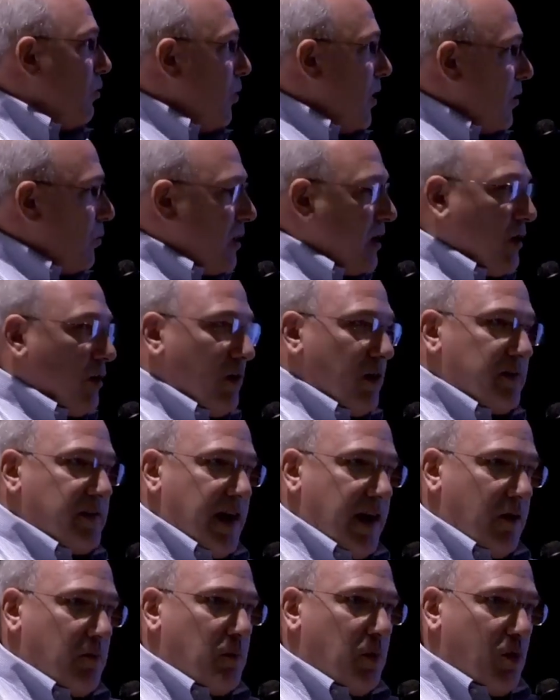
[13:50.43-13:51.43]
When we go to
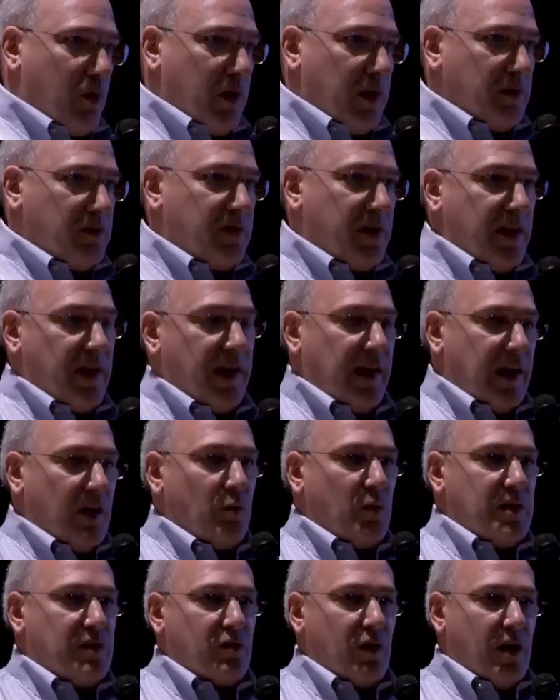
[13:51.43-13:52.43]
town boards
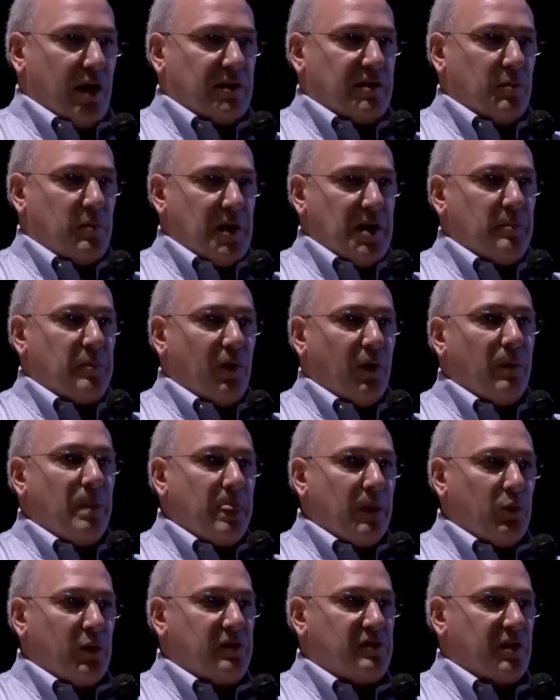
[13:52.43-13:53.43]
and we talk to
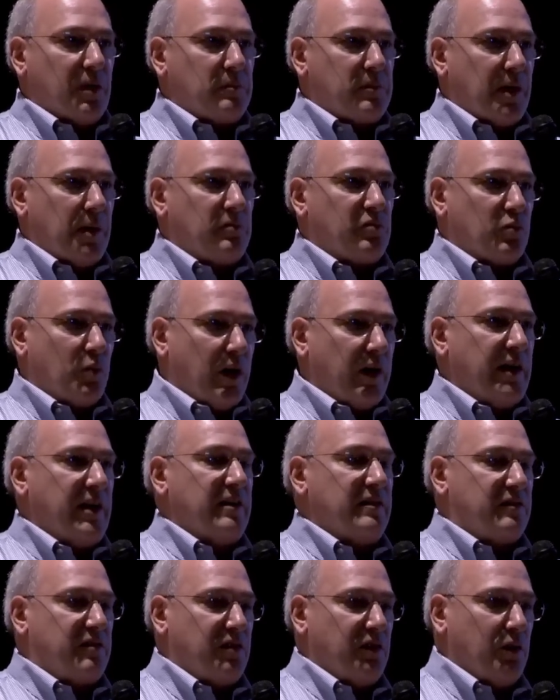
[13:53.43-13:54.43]
people, we sometimes run
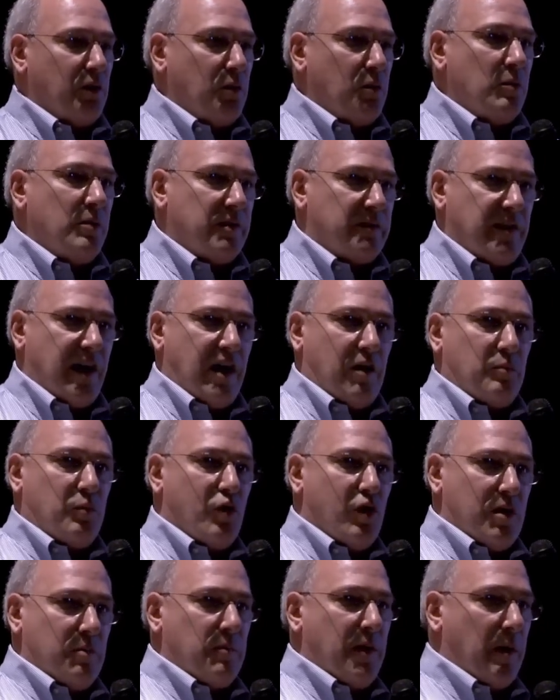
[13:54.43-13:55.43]
into
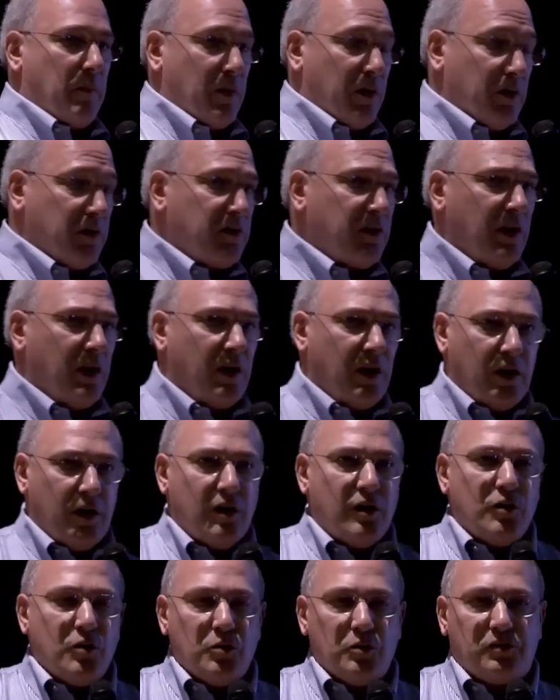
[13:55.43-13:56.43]
town board members
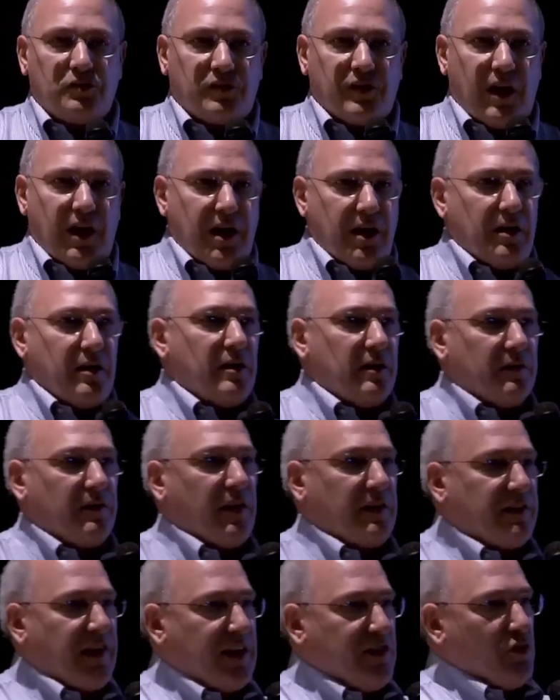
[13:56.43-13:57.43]
who say
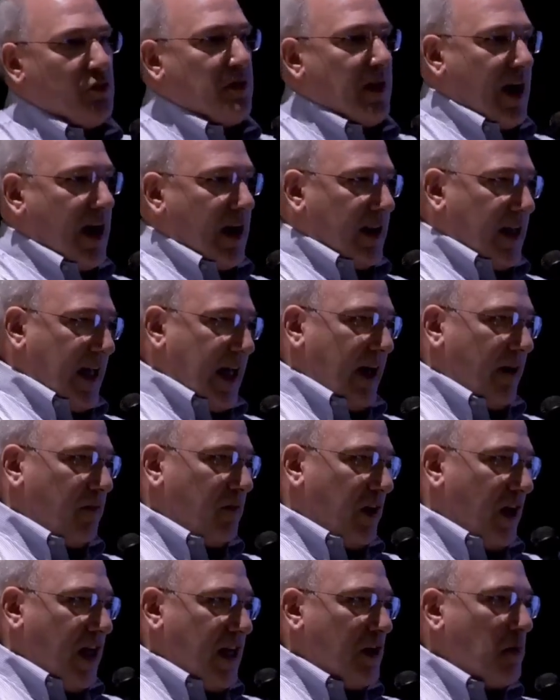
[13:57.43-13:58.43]
that they do not
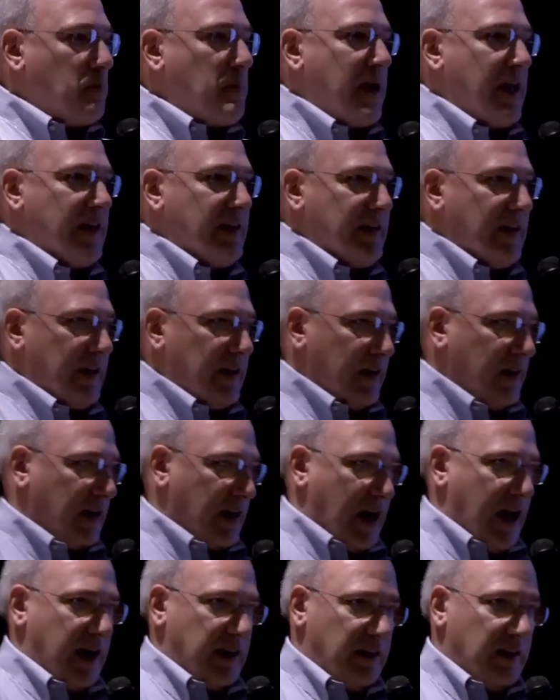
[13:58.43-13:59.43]
have an opinion
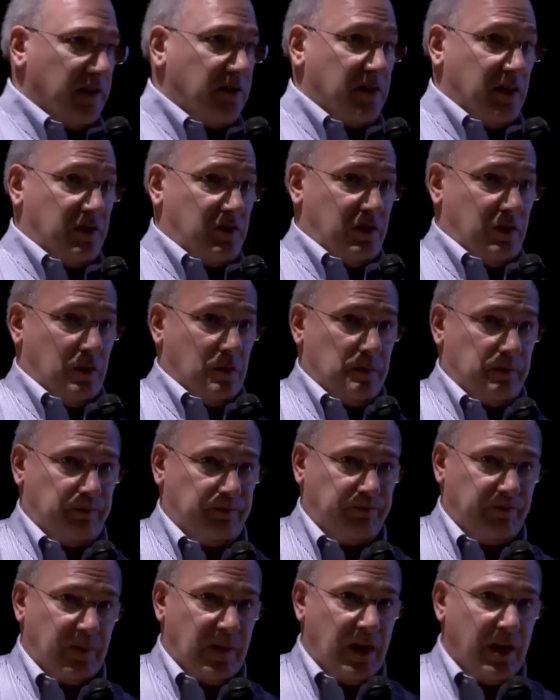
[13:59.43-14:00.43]
on this issue.
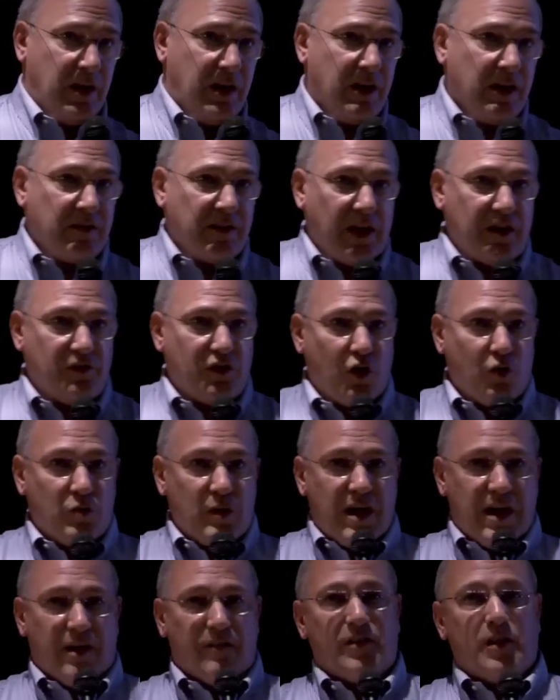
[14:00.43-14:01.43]
They
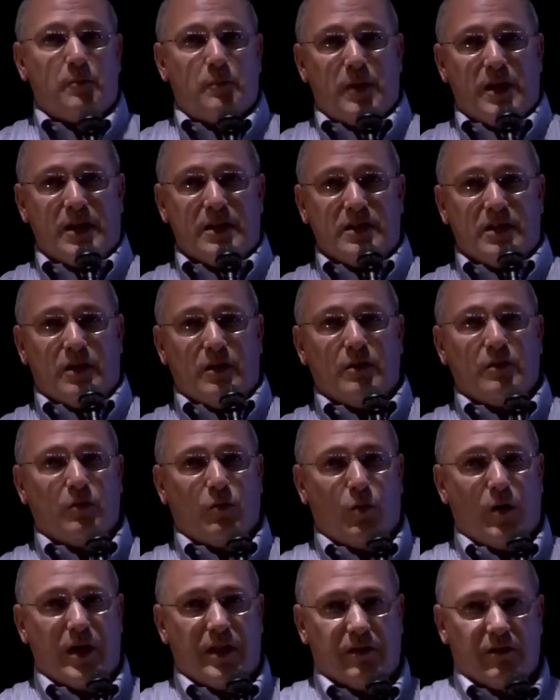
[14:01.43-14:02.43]
don't have an opinion
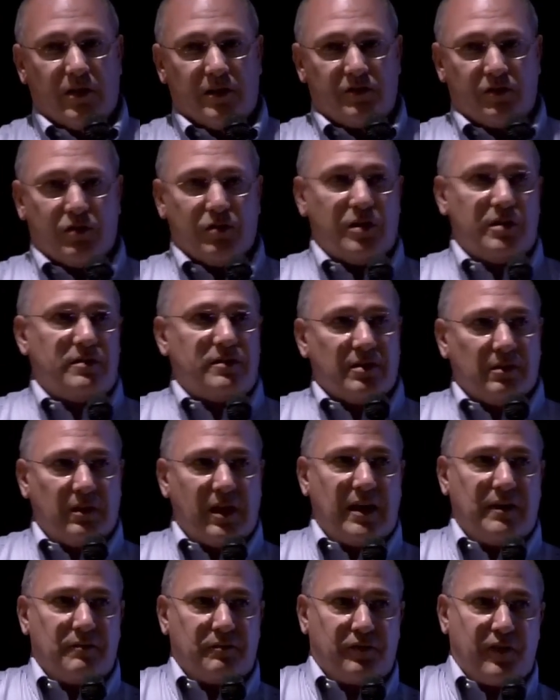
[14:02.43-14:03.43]
whether it's good to
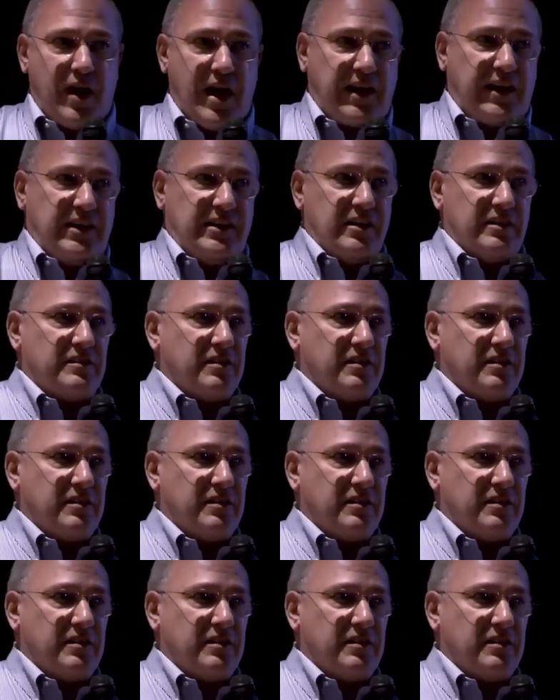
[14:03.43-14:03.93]
let fracking